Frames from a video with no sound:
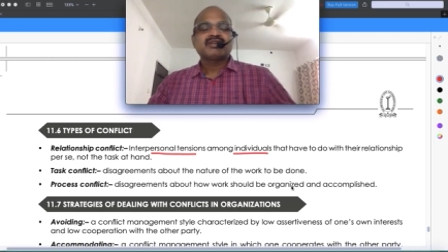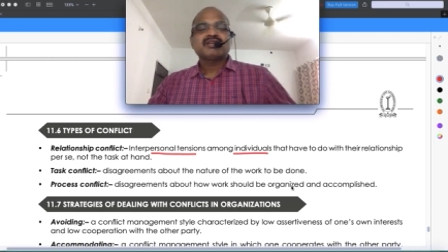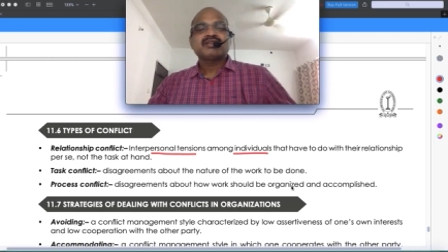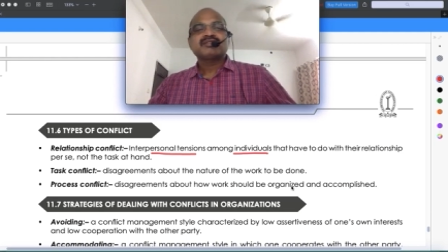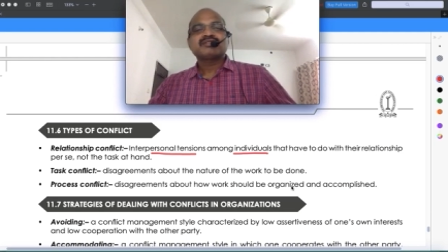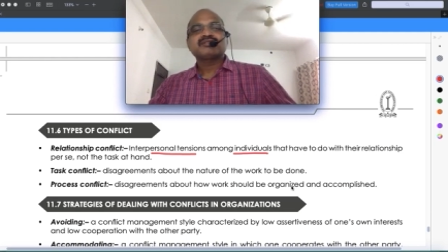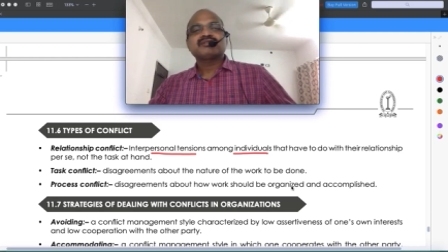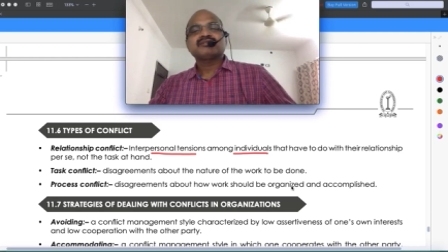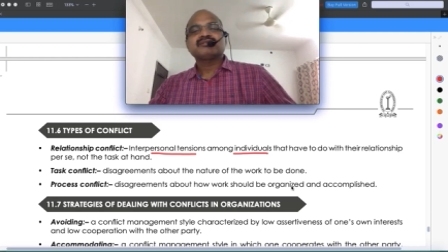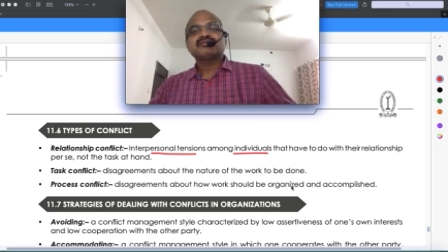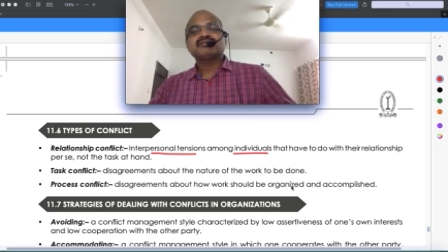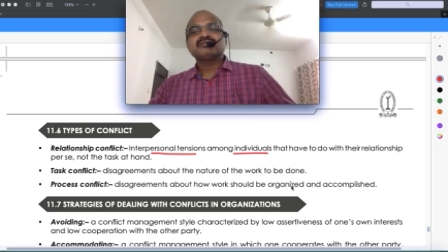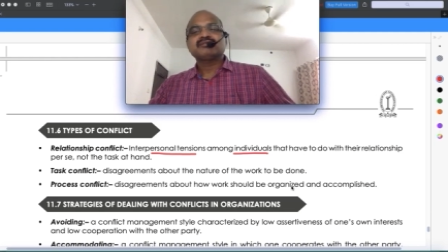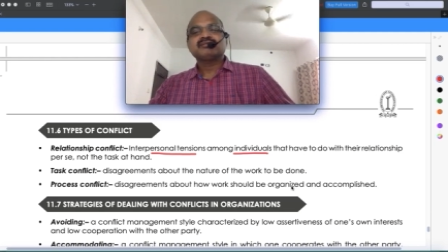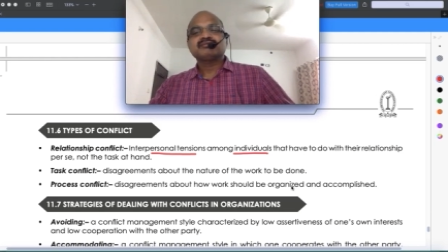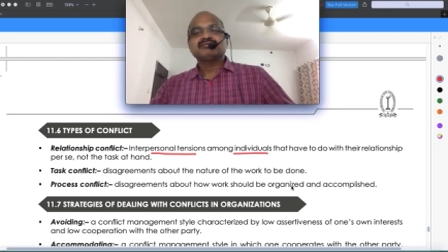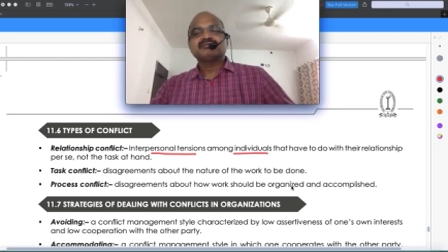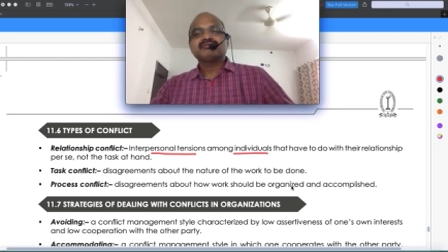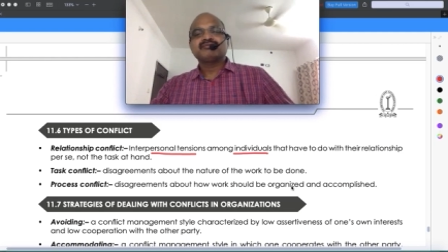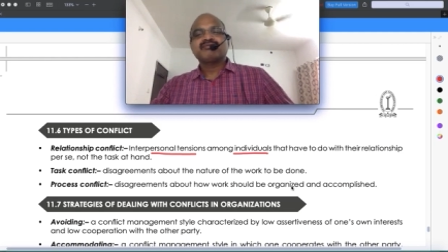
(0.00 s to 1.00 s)

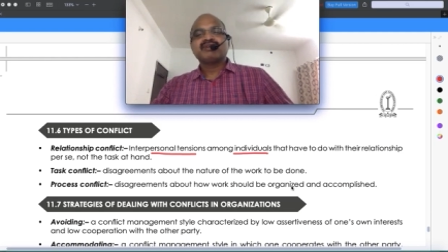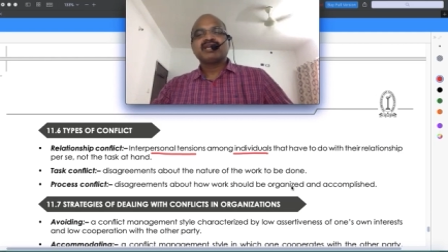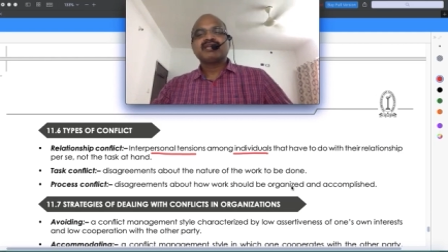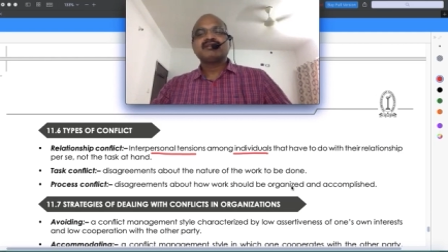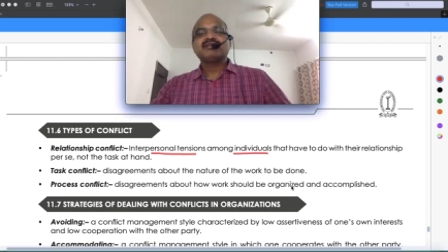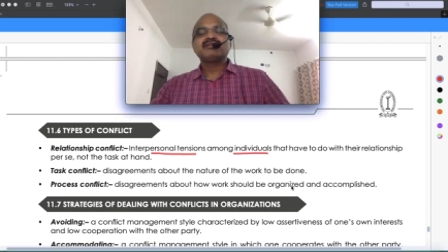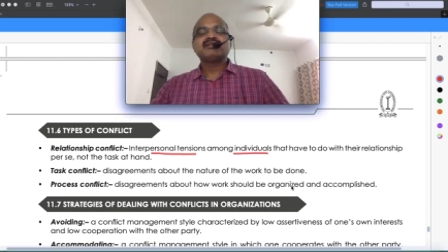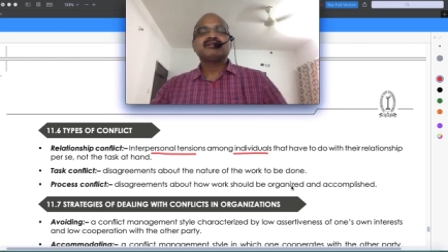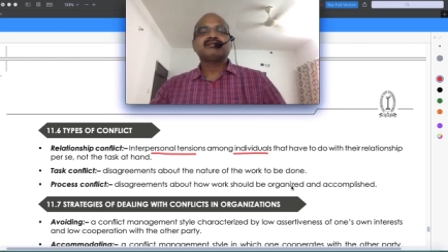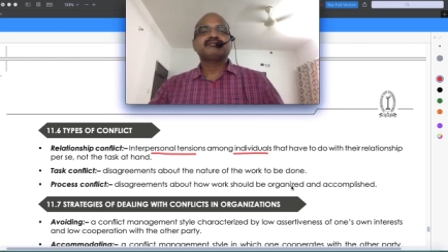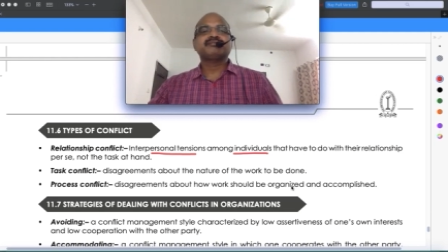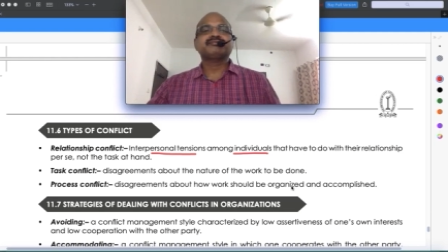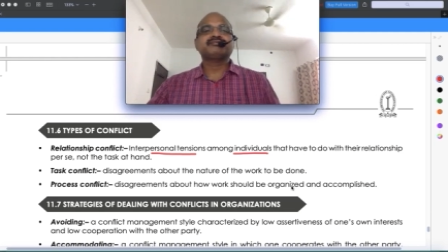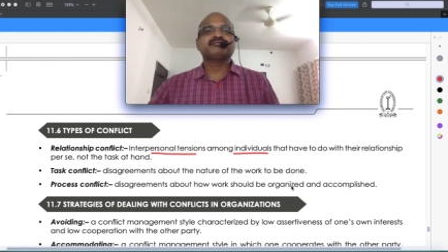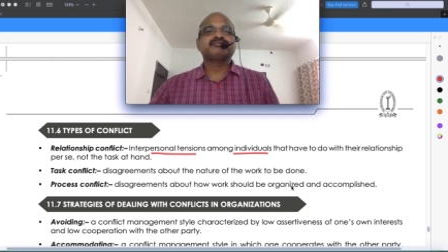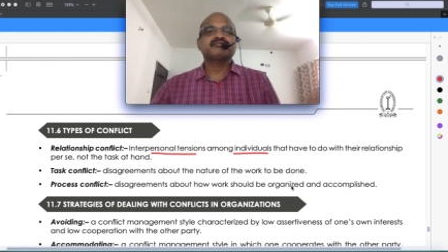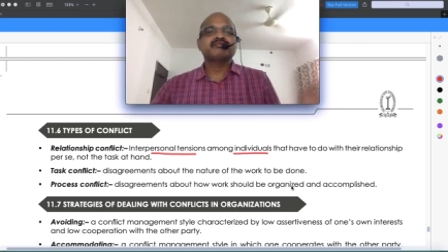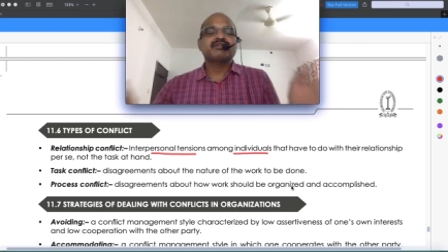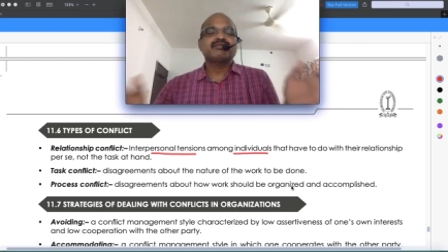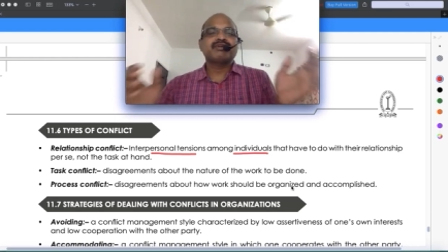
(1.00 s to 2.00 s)
so when
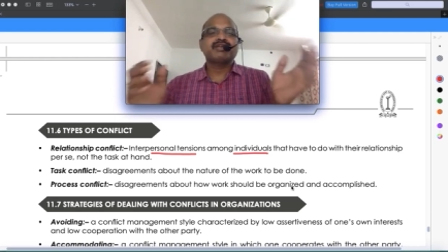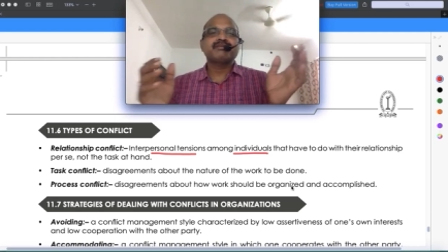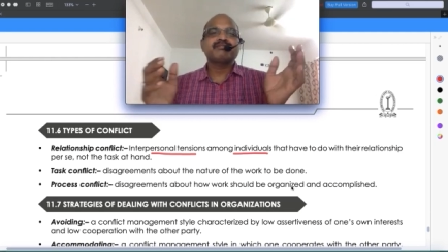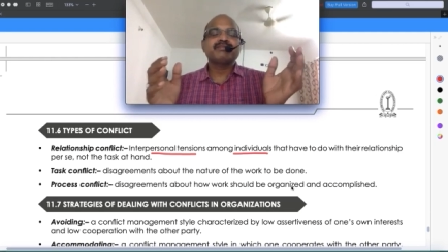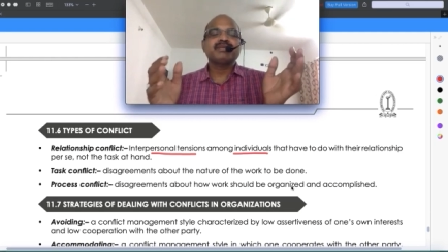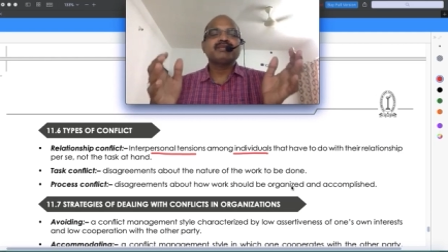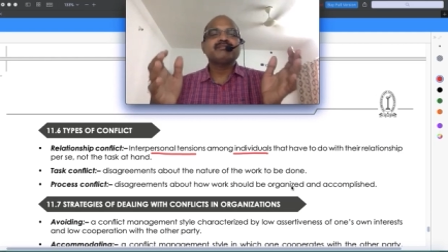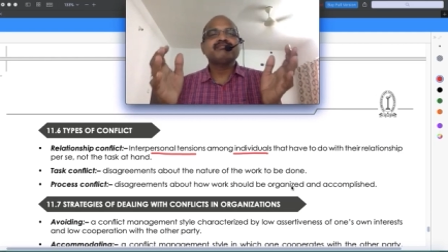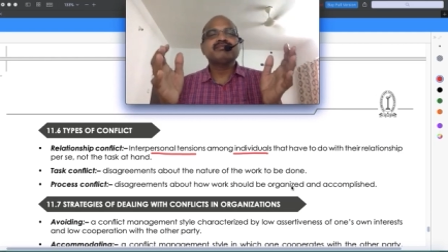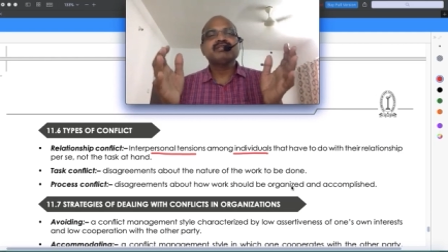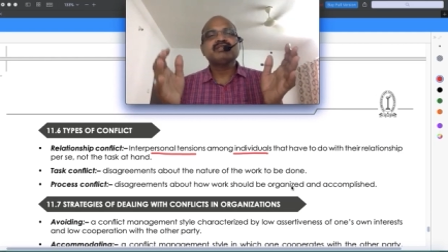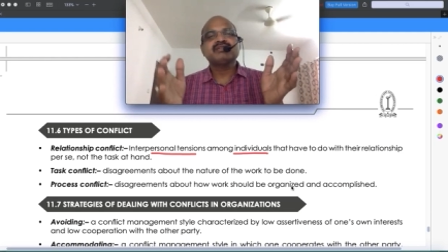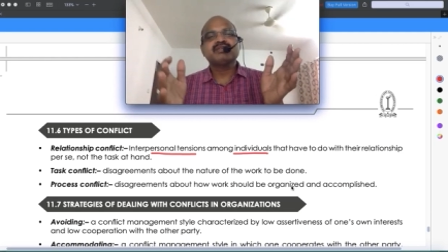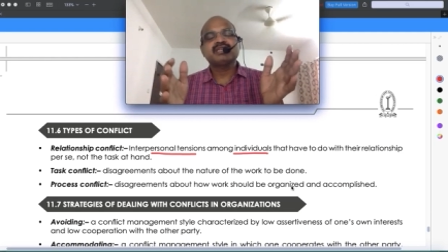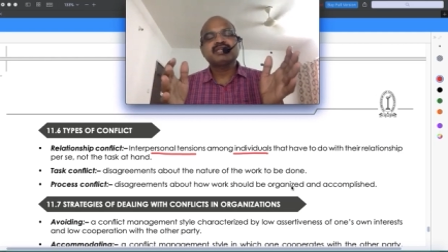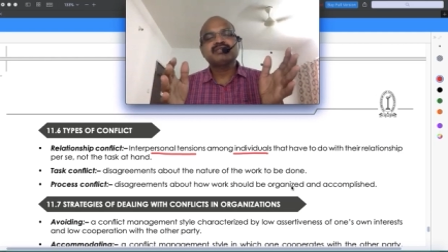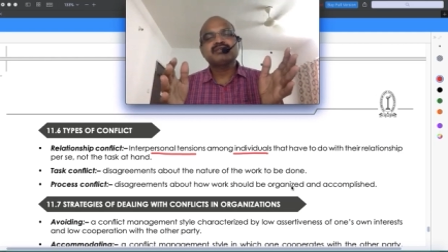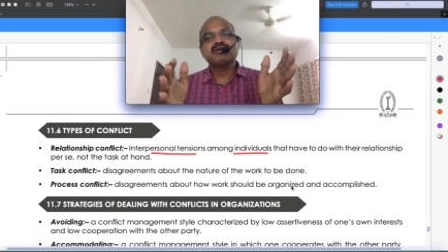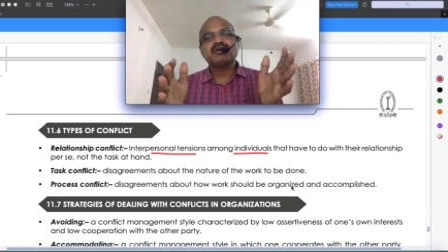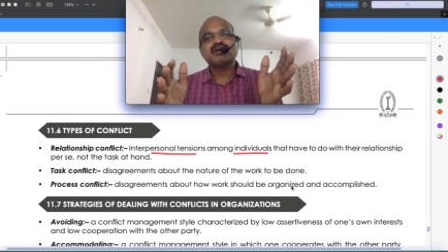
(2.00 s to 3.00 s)
when people
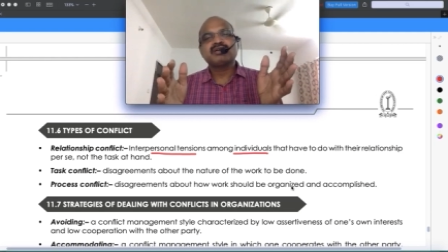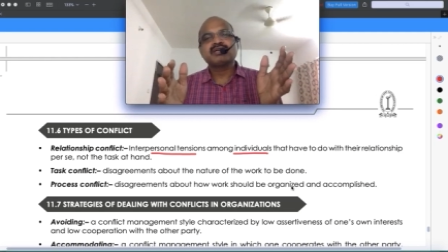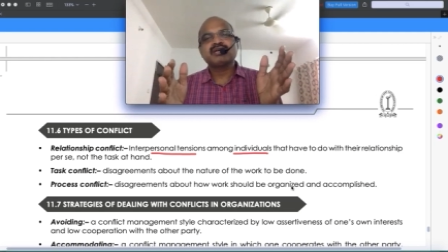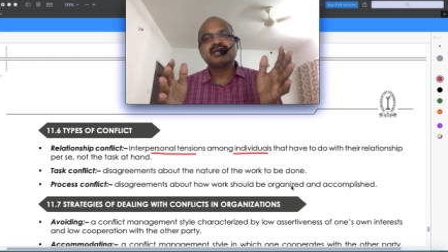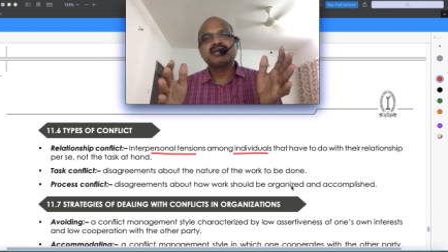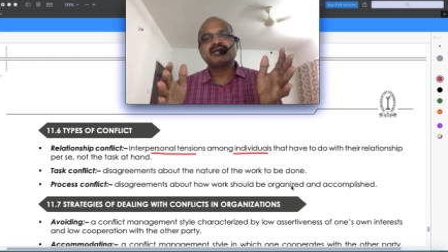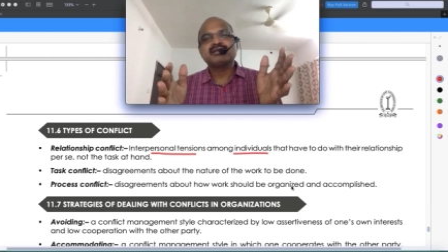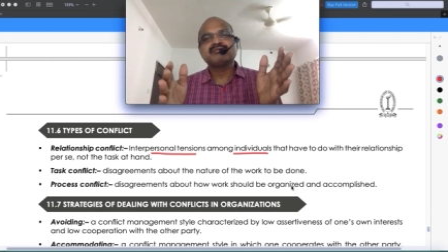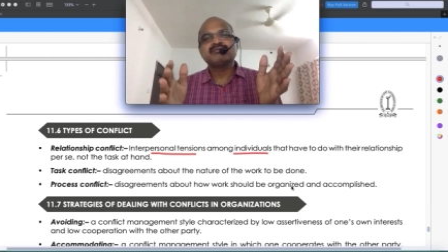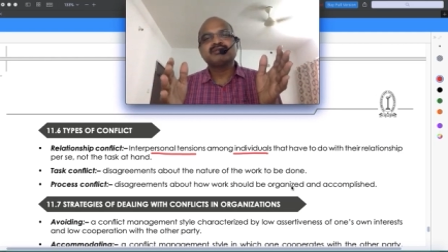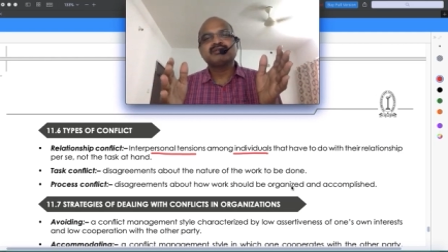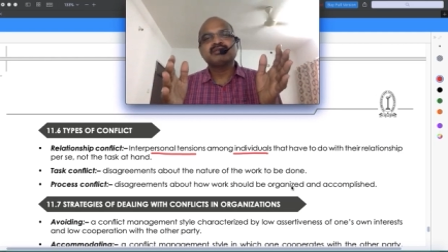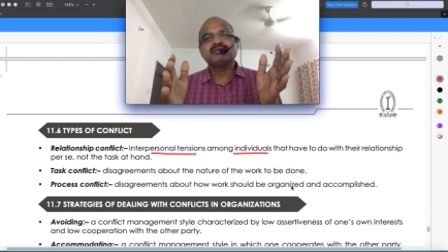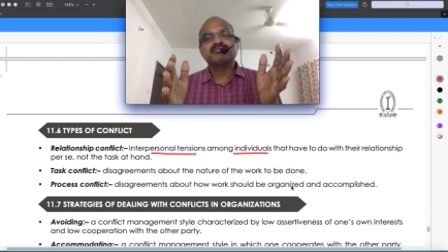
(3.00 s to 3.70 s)
did not have a